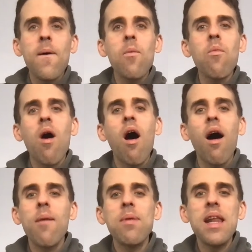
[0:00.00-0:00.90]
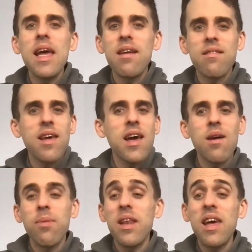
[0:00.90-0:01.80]
what I've been eating,
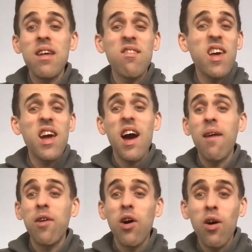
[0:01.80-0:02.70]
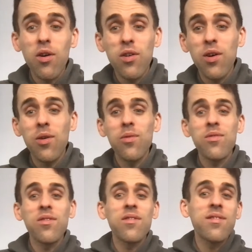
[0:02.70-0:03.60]
I've been eating
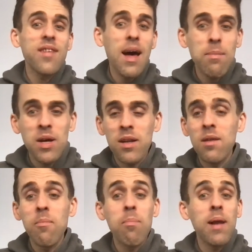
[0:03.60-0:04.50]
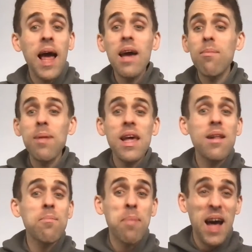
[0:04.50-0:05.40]
avocados, salmon, black
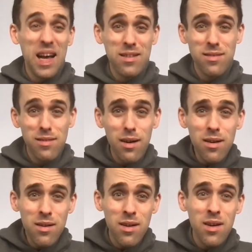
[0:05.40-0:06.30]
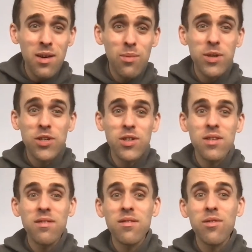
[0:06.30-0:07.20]
bean pasta, which
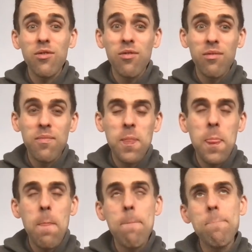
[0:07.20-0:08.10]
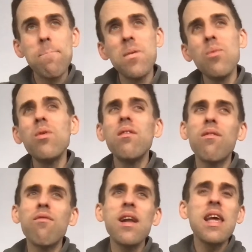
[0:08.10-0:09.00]
is you wouldn't
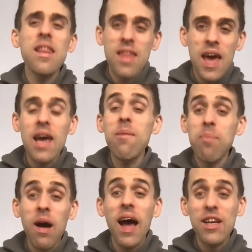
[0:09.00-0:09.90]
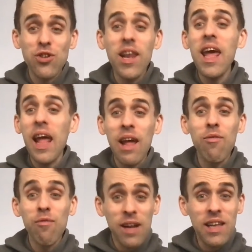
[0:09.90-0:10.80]
really think, but actually it
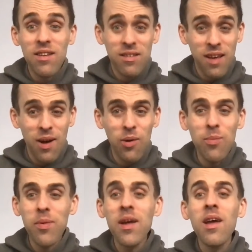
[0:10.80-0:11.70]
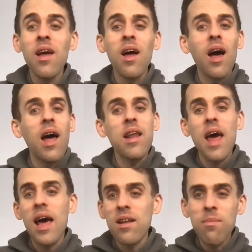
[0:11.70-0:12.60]
really does help. An
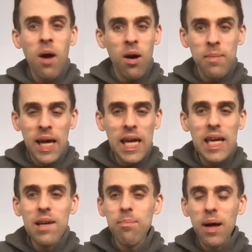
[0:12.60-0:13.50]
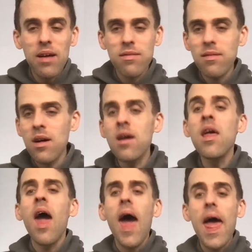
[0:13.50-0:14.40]
edamame pasta,
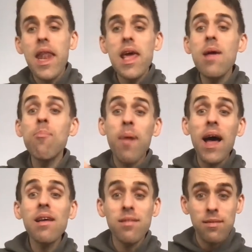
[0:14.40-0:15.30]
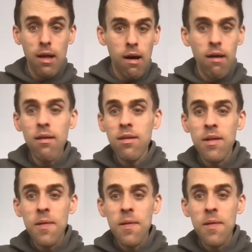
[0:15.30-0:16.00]
any pasta